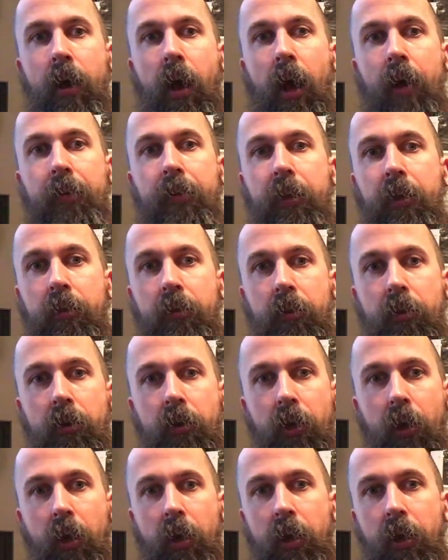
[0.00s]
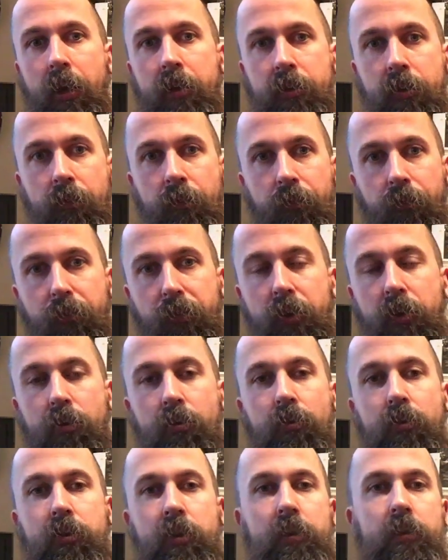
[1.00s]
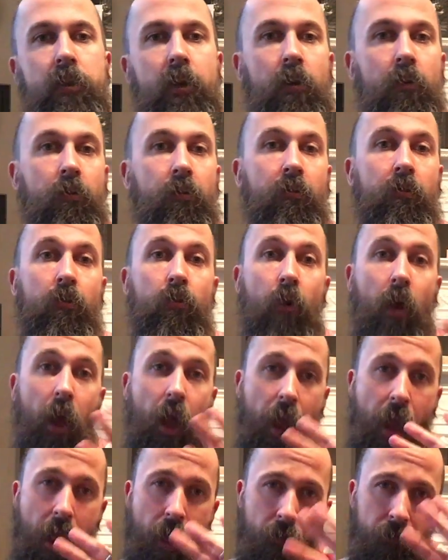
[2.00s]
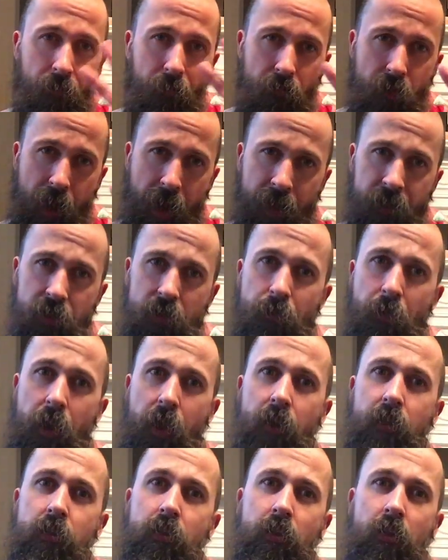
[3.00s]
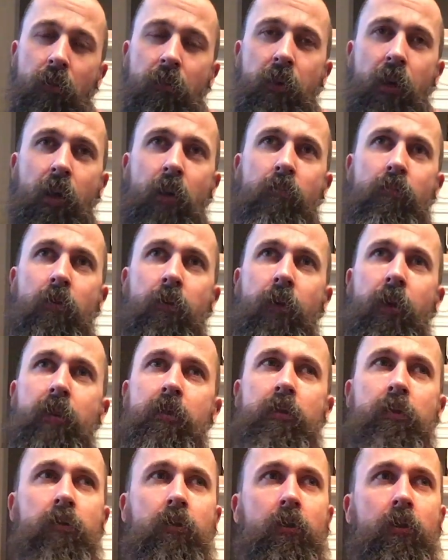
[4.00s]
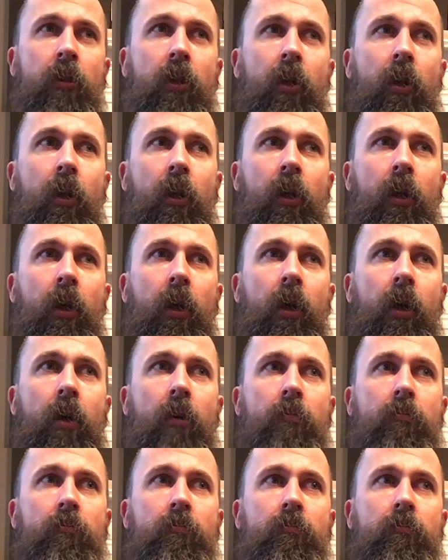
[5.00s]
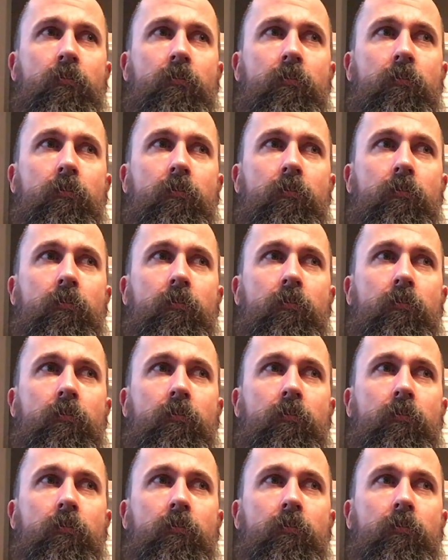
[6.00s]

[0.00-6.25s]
I think, that has infused itself through every aspect of the Edinburgh Festival. And